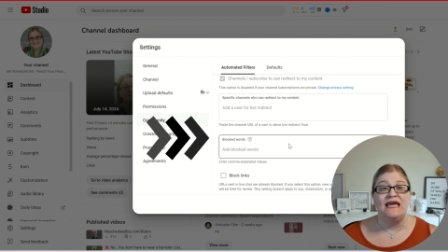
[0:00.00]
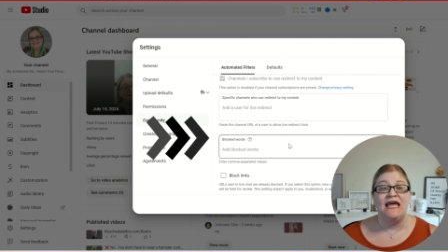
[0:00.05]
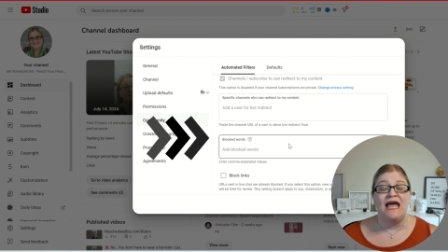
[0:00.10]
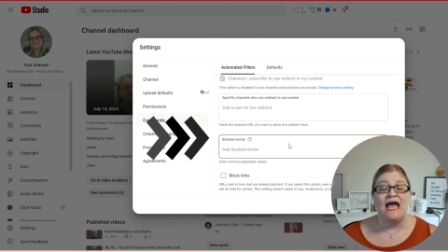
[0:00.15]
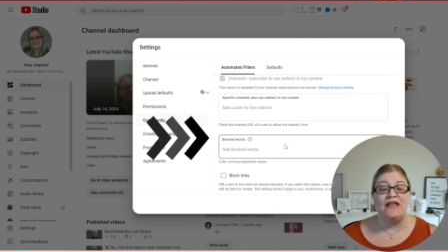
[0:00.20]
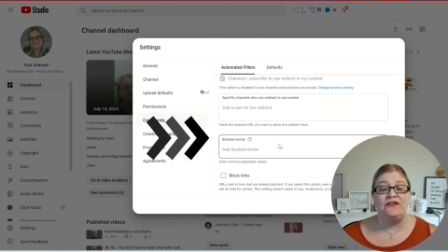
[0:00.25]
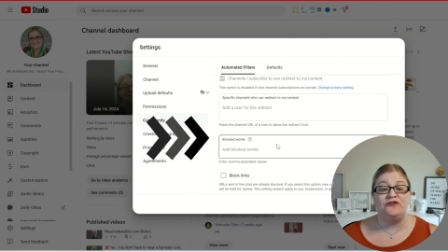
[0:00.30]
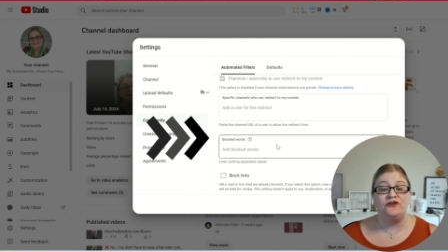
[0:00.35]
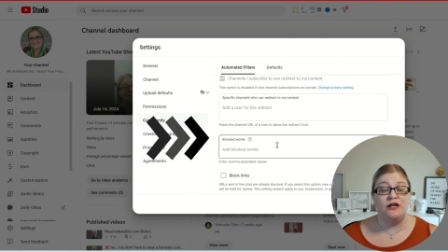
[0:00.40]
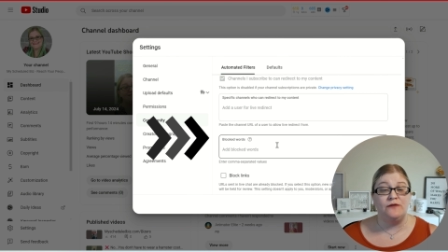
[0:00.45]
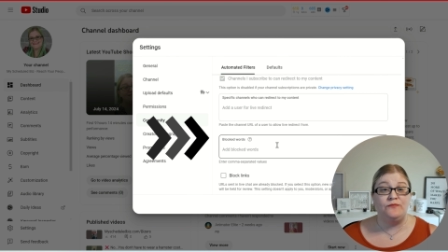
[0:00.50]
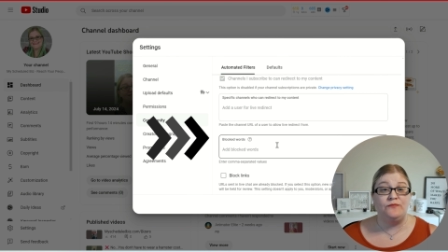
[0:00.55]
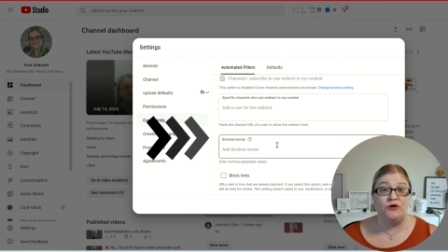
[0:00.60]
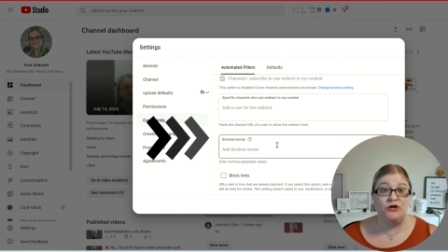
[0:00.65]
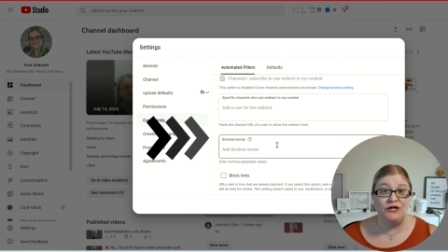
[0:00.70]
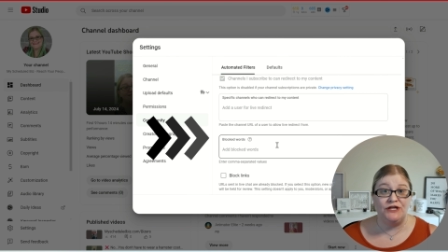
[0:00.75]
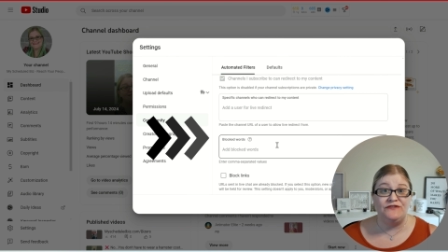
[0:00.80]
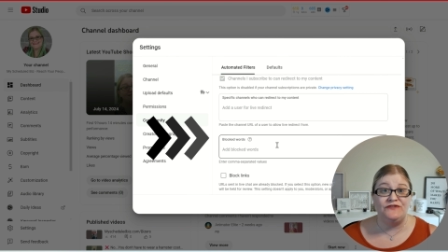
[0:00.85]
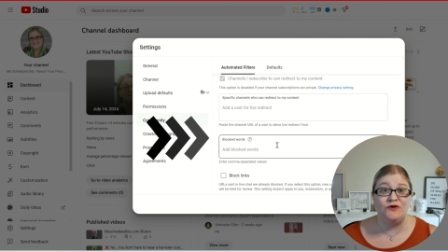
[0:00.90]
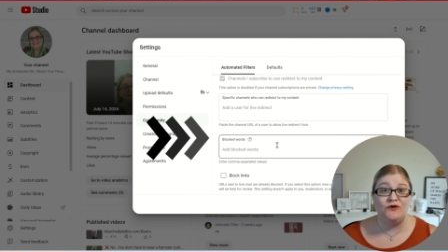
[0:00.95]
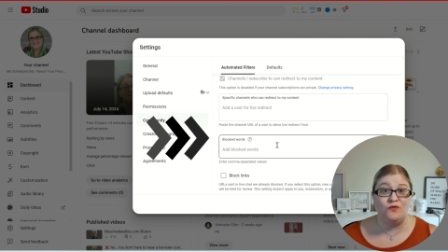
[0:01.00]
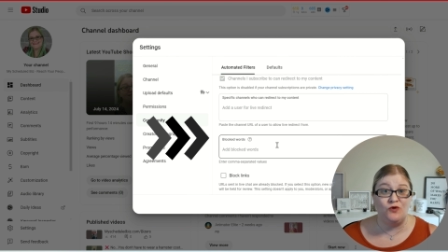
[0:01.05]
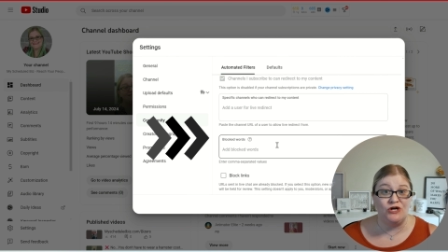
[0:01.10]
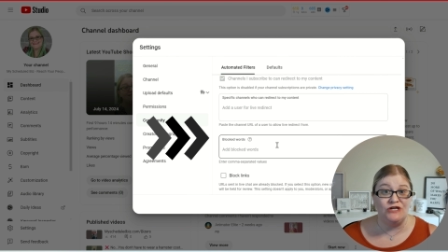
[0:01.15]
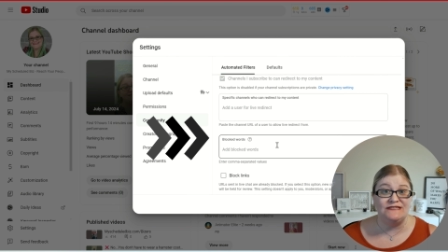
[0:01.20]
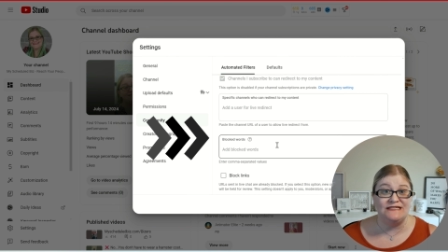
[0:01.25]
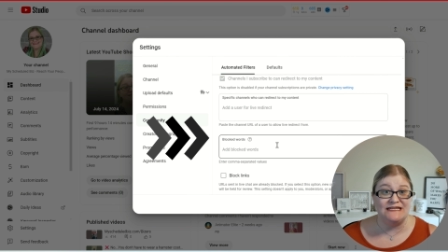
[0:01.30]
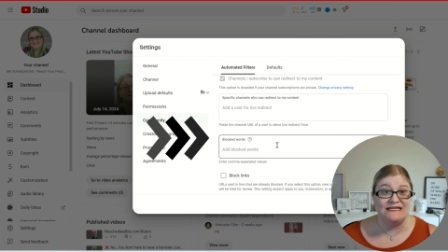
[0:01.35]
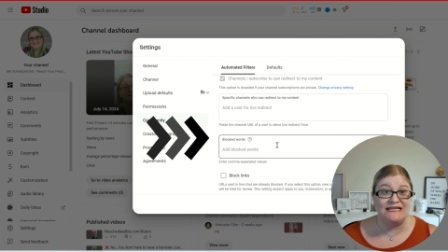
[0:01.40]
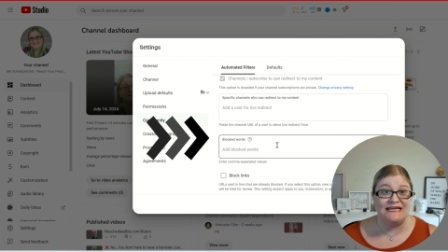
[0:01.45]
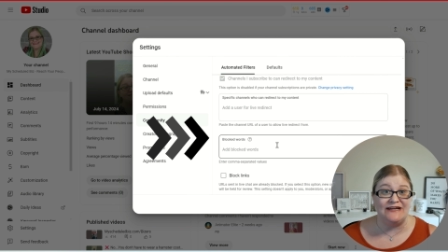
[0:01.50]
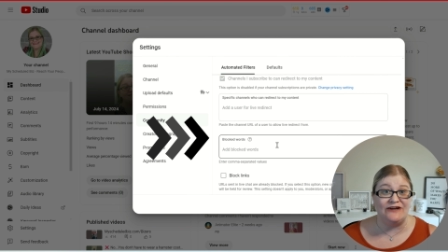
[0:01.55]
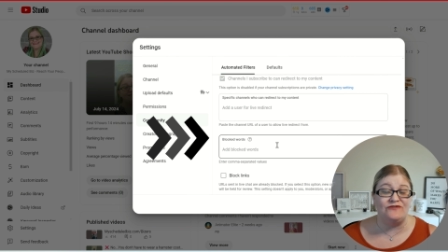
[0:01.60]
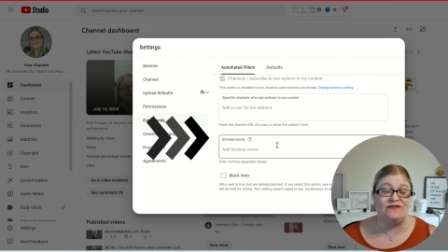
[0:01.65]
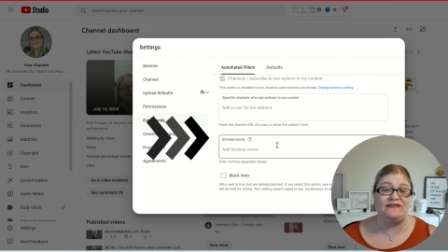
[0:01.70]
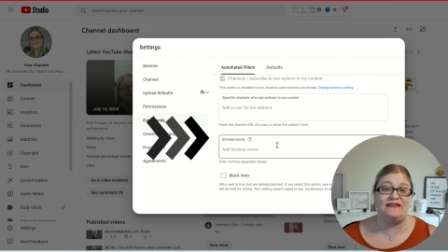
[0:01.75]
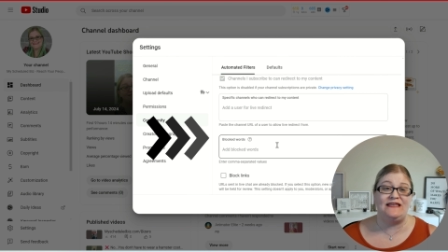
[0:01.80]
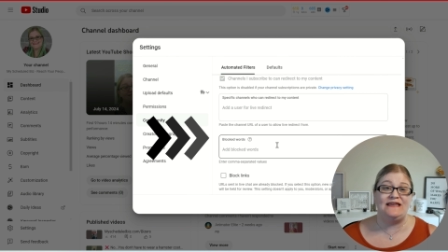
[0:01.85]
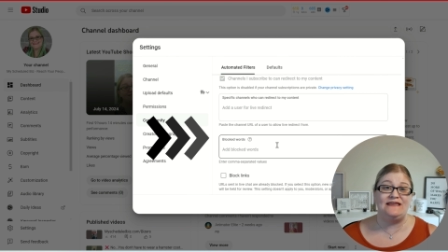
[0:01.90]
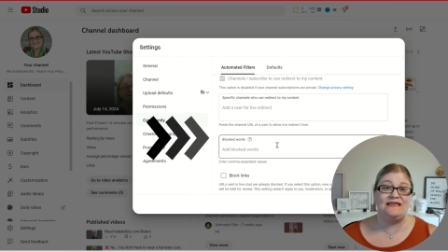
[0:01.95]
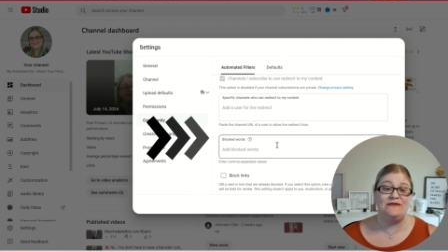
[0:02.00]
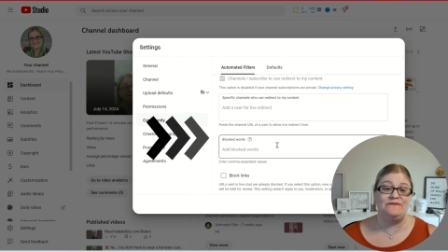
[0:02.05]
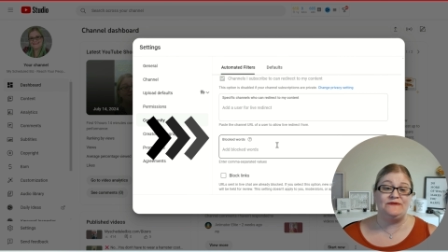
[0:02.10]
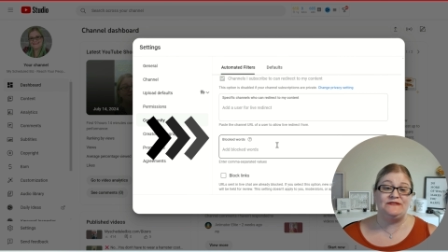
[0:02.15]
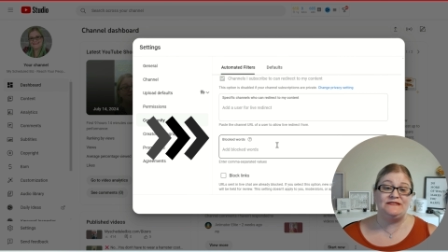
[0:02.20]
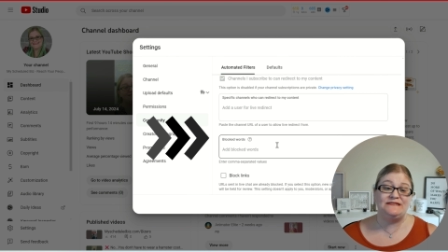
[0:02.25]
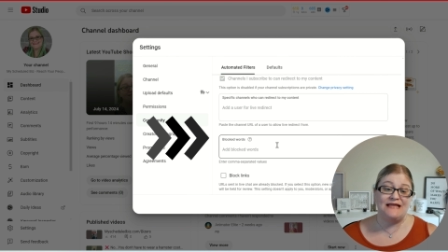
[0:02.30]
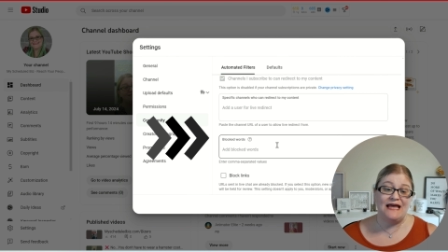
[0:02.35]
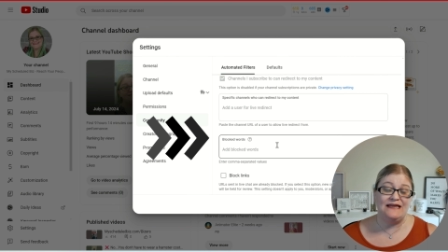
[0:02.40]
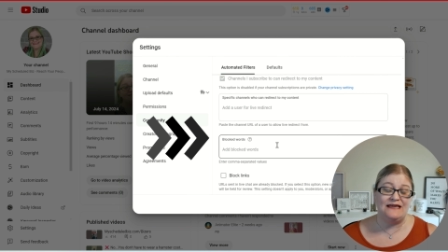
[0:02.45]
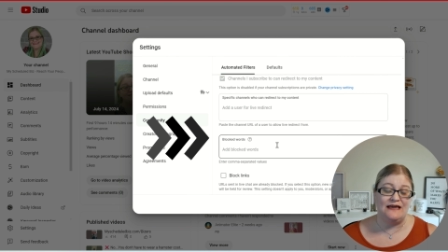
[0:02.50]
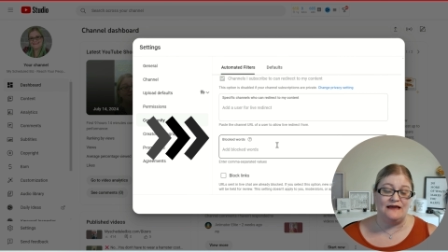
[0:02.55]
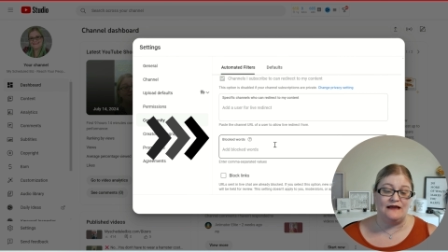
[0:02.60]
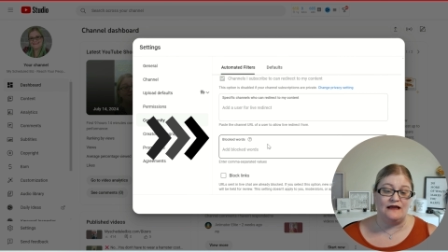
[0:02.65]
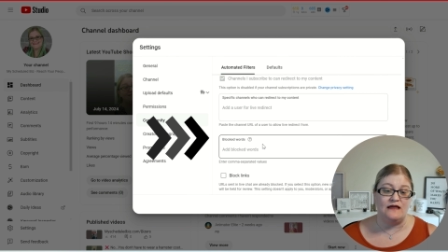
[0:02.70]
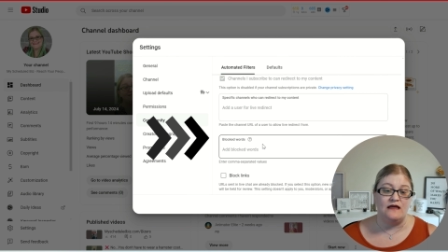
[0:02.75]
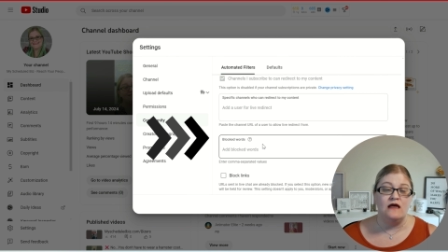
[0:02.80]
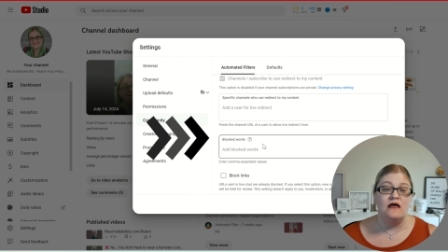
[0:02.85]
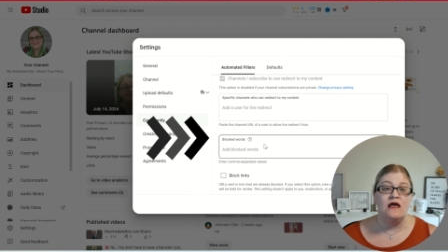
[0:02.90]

And you're going to put the words in here that they keep saying.